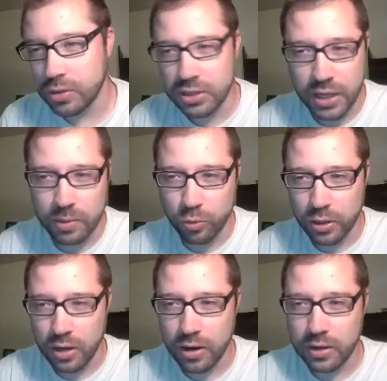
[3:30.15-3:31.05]

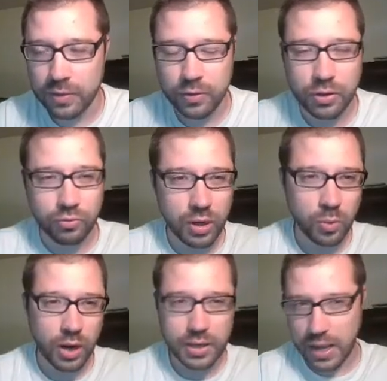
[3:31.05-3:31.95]
sideboard card if you're in
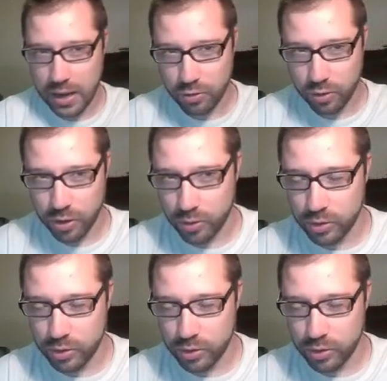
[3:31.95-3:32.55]
red-white aggro